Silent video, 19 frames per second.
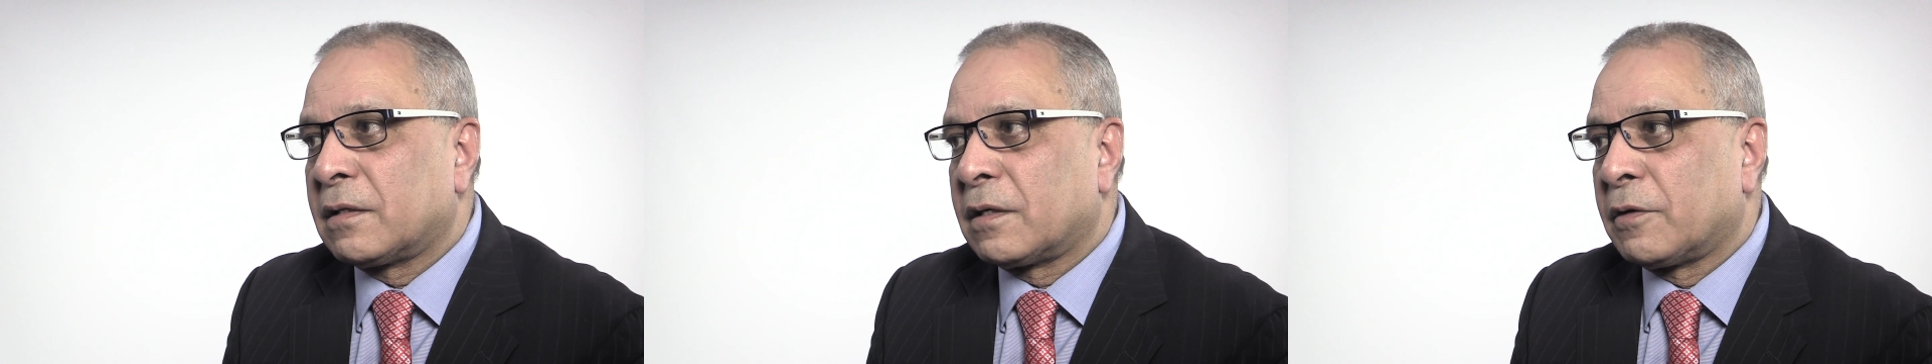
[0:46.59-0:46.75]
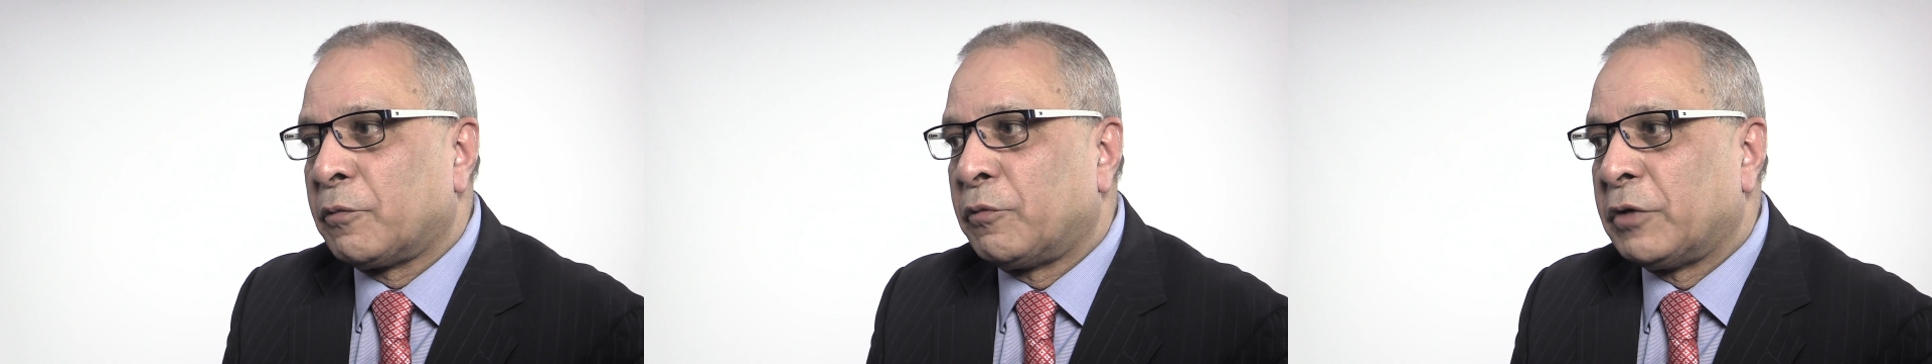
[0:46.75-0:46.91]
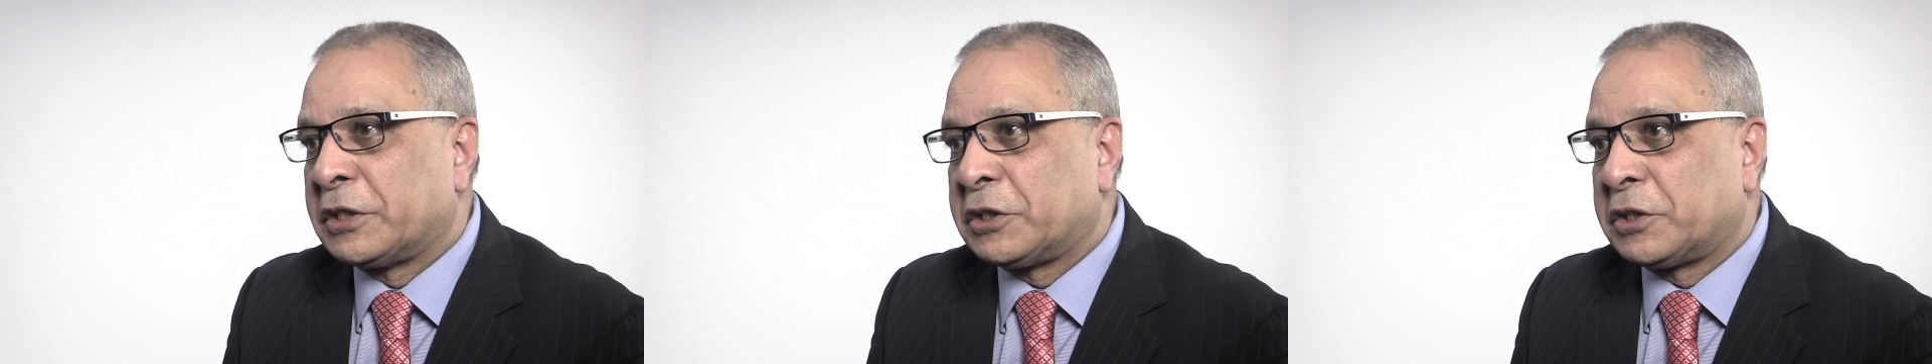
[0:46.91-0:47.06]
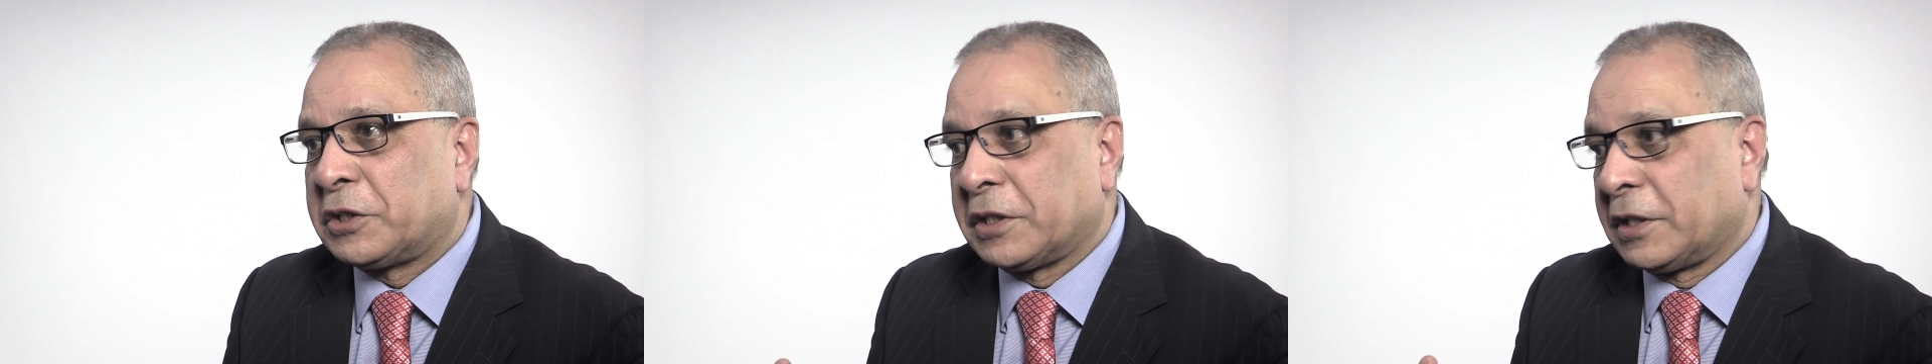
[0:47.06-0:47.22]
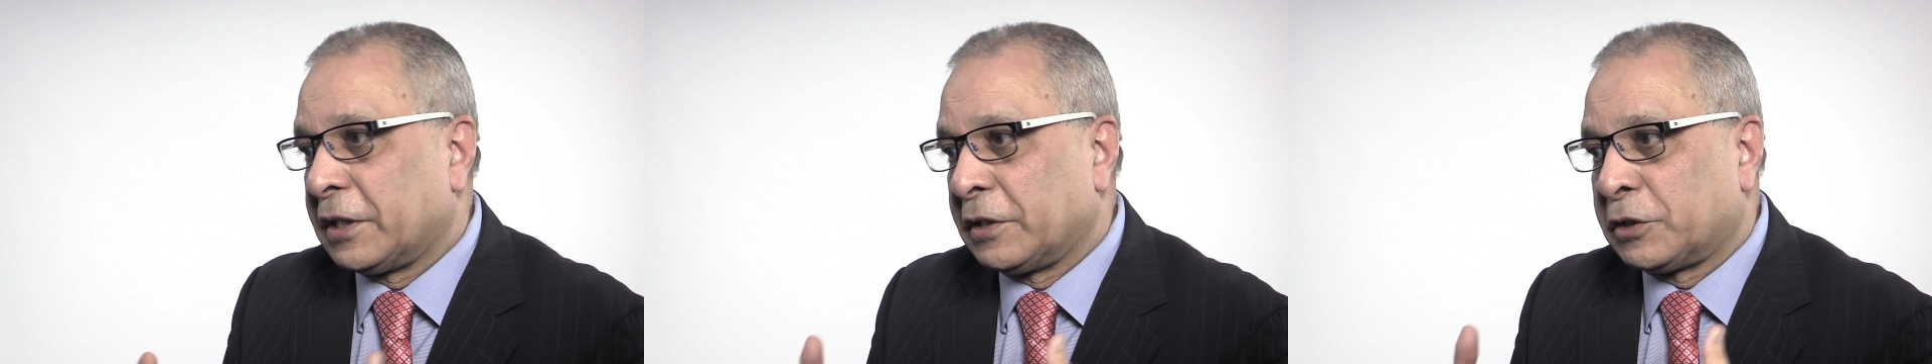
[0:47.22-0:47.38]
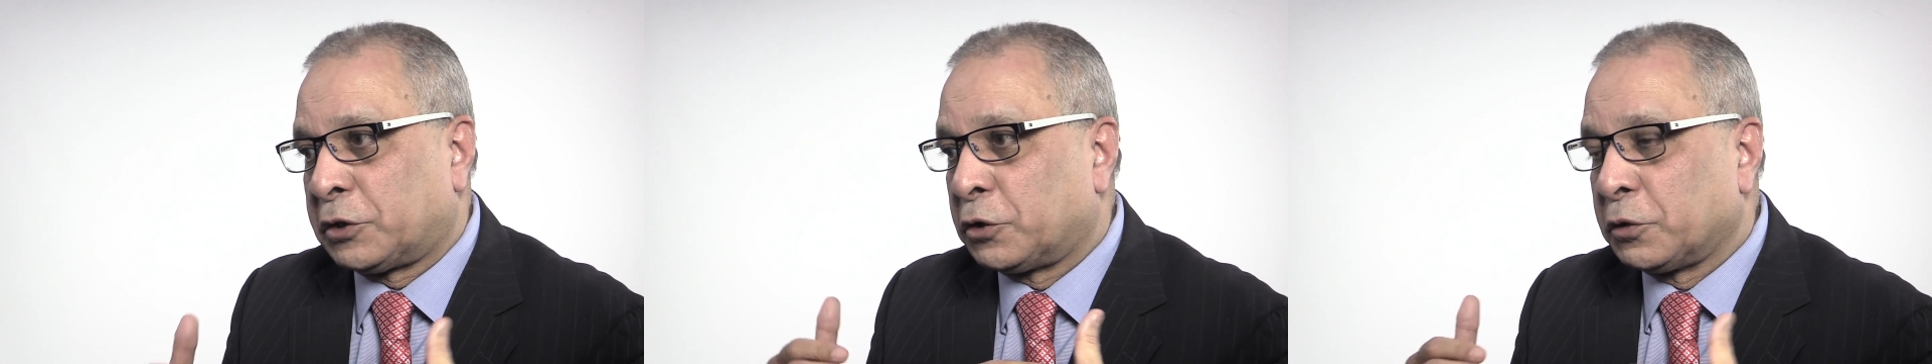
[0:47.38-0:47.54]
which
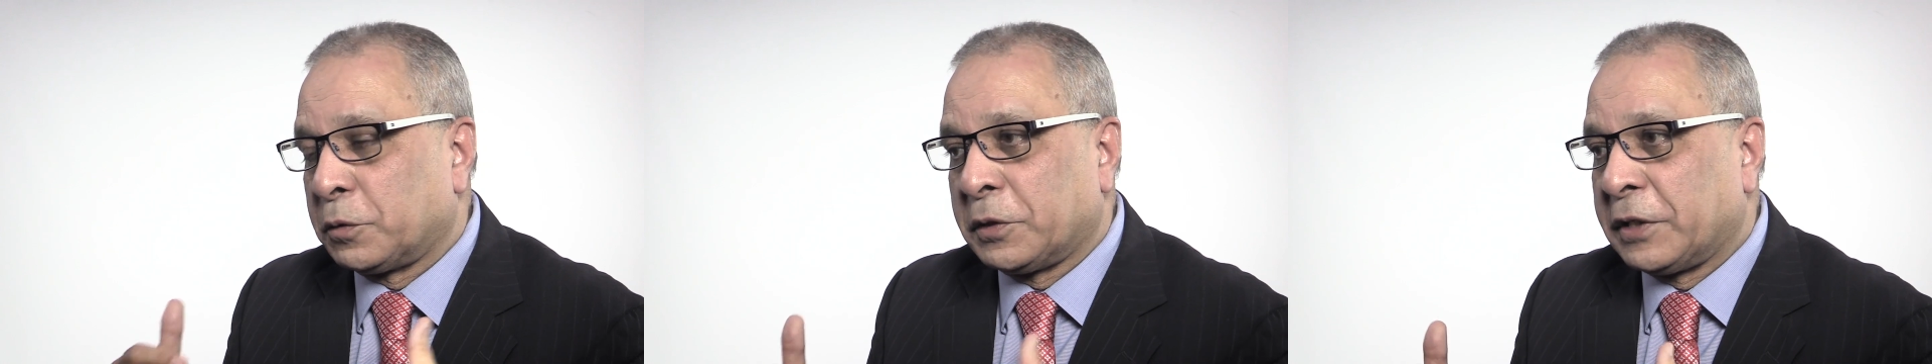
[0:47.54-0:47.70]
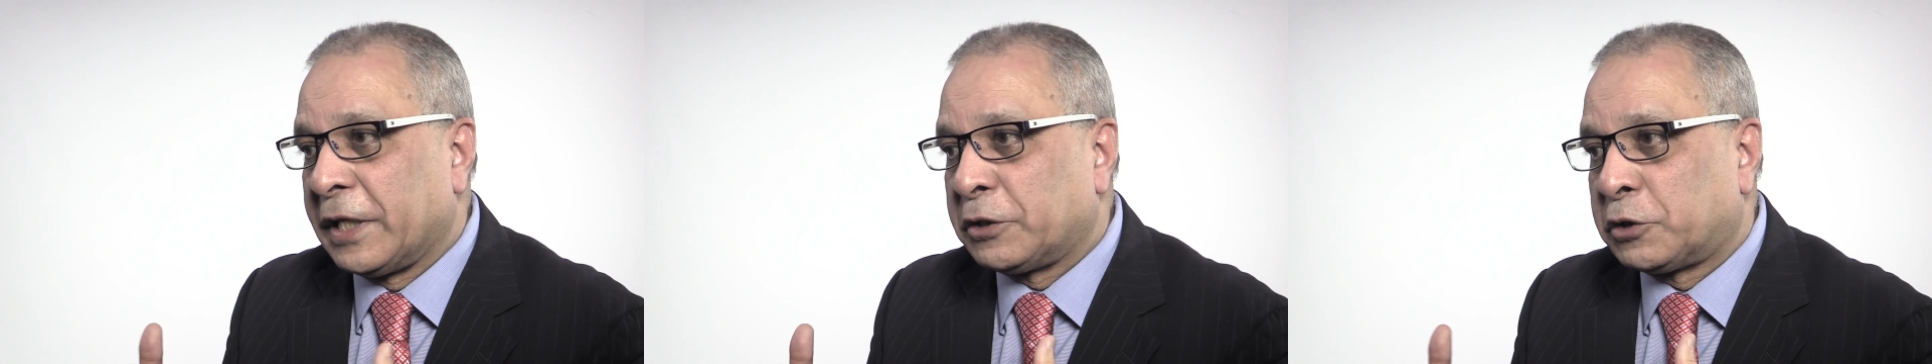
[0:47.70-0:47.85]
sh they